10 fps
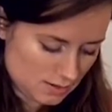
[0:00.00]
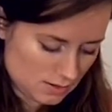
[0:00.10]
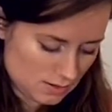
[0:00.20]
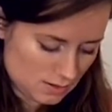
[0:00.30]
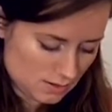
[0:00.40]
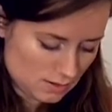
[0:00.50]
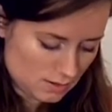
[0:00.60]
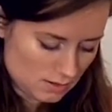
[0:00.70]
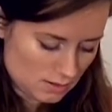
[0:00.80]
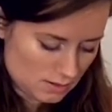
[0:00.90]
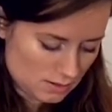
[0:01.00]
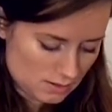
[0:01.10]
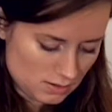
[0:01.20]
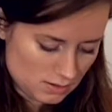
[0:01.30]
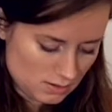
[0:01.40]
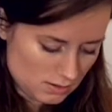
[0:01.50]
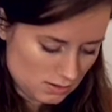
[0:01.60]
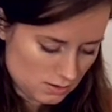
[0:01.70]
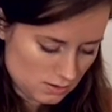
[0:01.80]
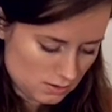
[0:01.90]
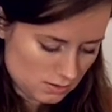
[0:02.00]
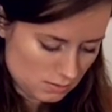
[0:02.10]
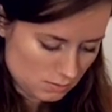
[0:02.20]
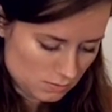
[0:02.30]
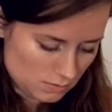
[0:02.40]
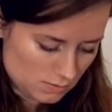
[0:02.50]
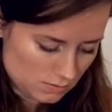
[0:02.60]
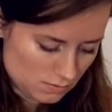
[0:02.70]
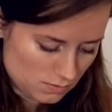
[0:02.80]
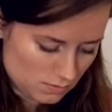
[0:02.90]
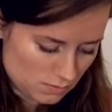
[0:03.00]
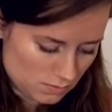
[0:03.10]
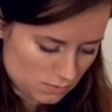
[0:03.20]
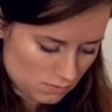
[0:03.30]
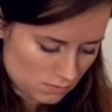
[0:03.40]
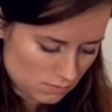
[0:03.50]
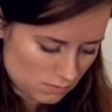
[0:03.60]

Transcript: No one is speaking in this clip.